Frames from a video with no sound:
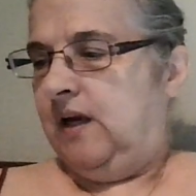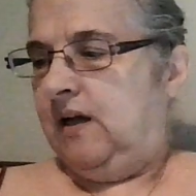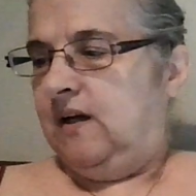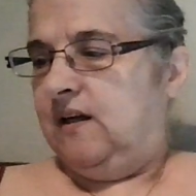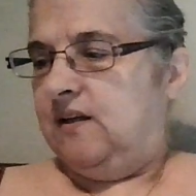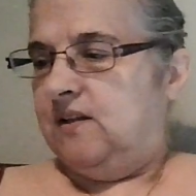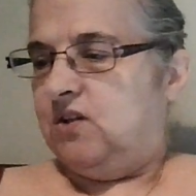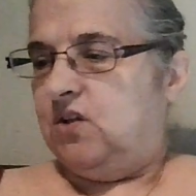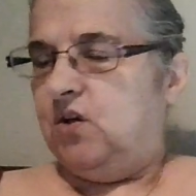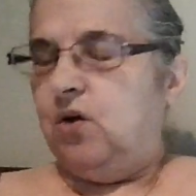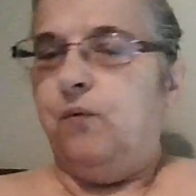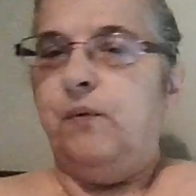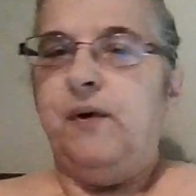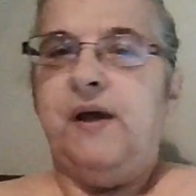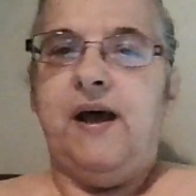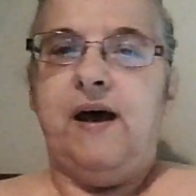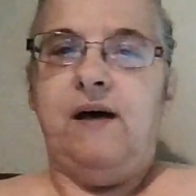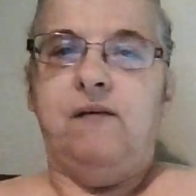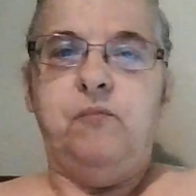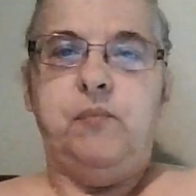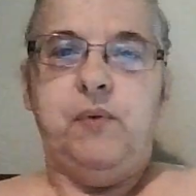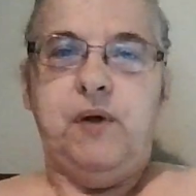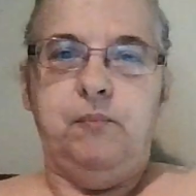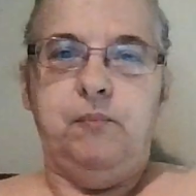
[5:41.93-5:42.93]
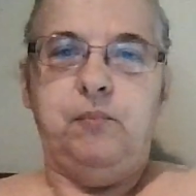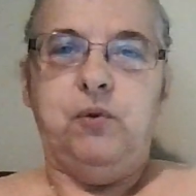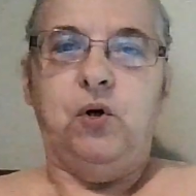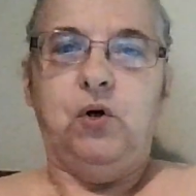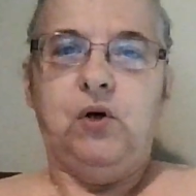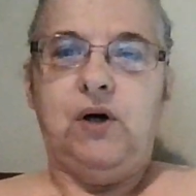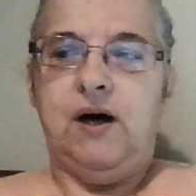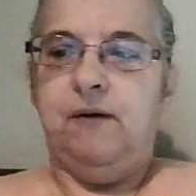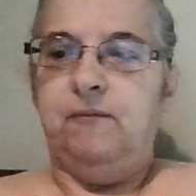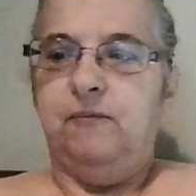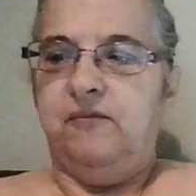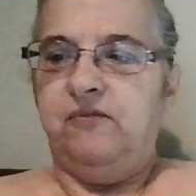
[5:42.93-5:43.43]
So we have people
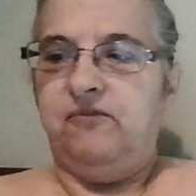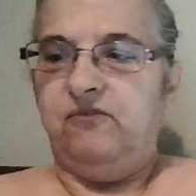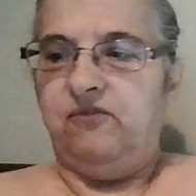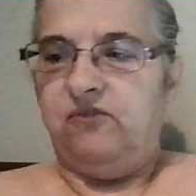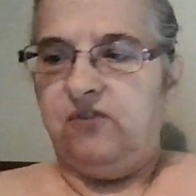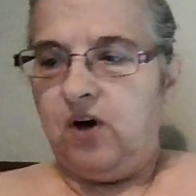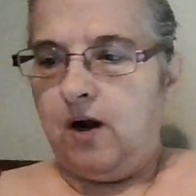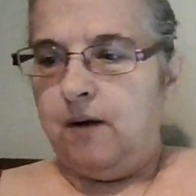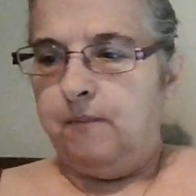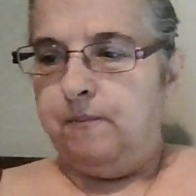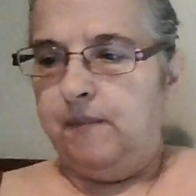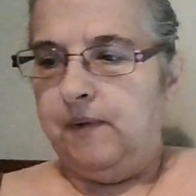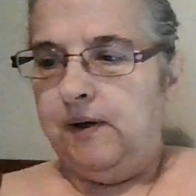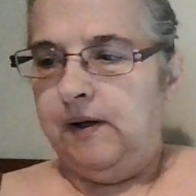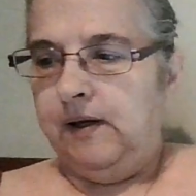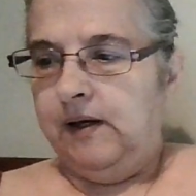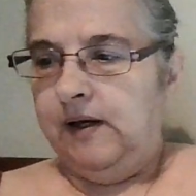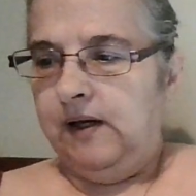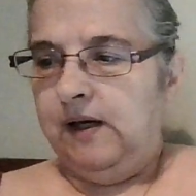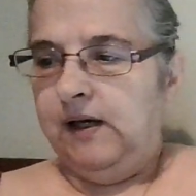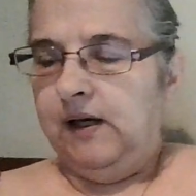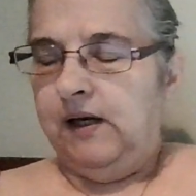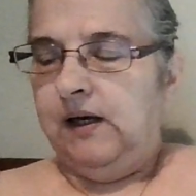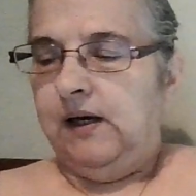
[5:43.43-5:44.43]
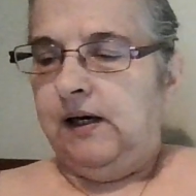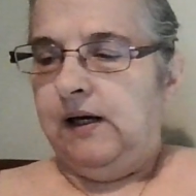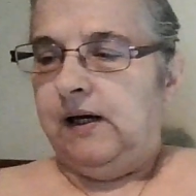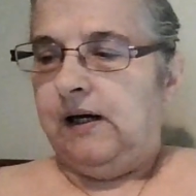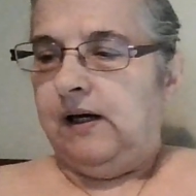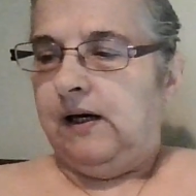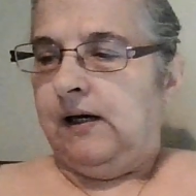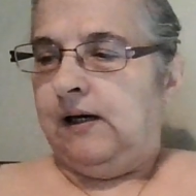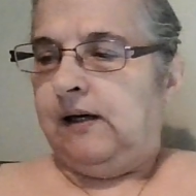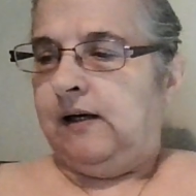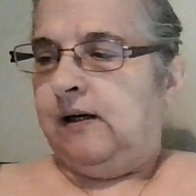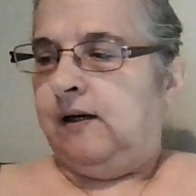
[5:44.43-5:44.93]
come from
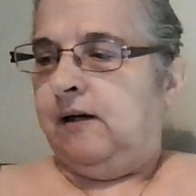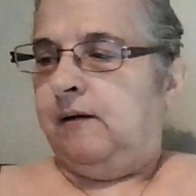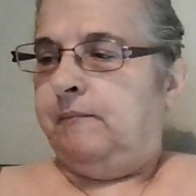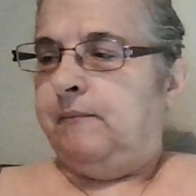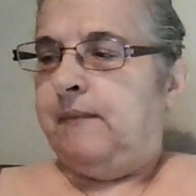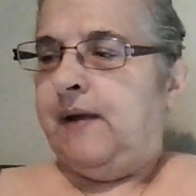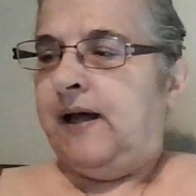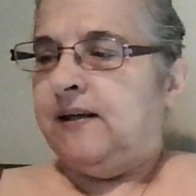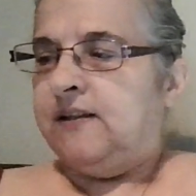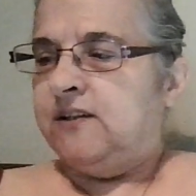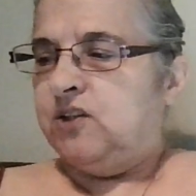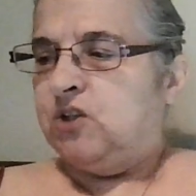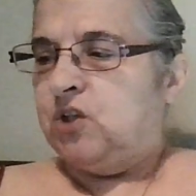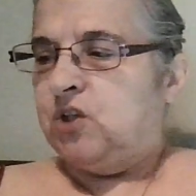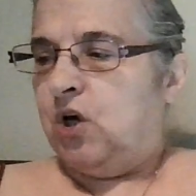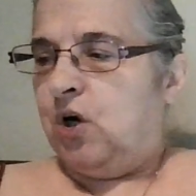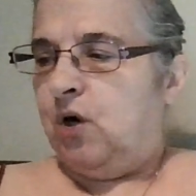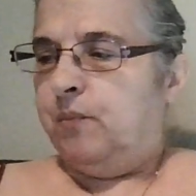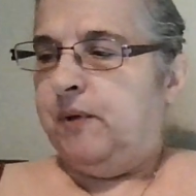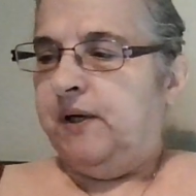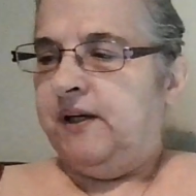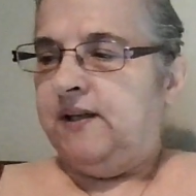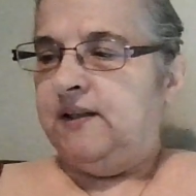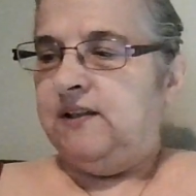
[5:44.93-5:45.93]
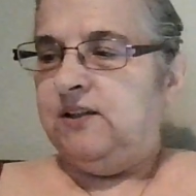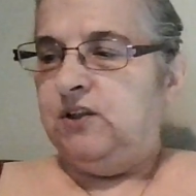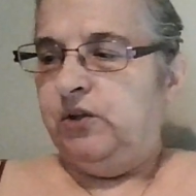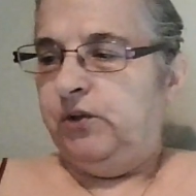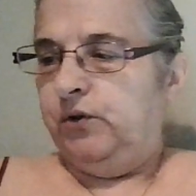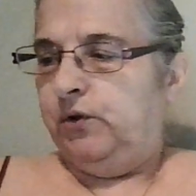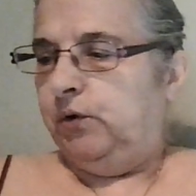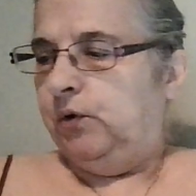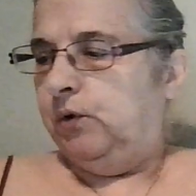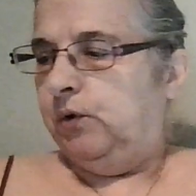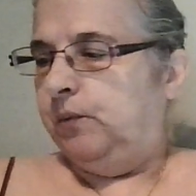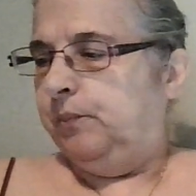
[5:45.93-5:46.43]
uh, Manitoba
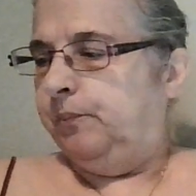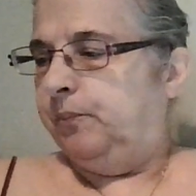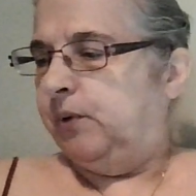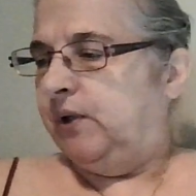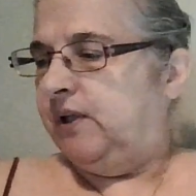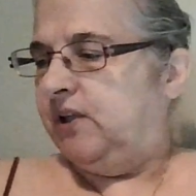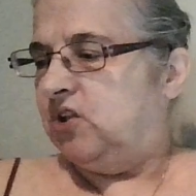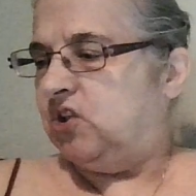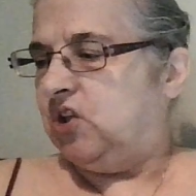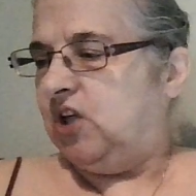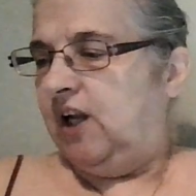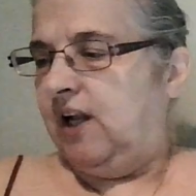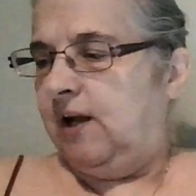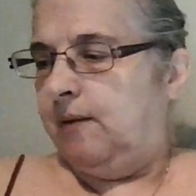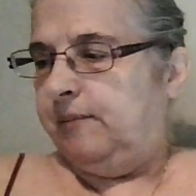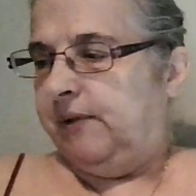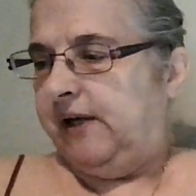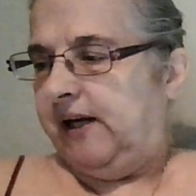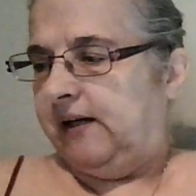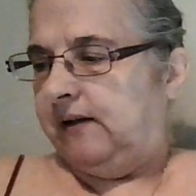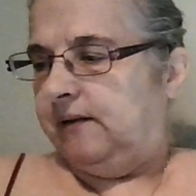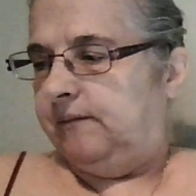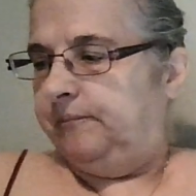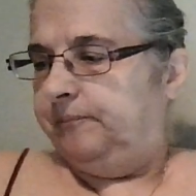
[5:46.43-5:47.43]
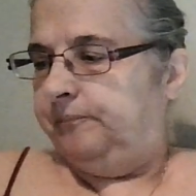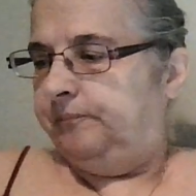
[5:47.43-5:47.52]
to British Columbia.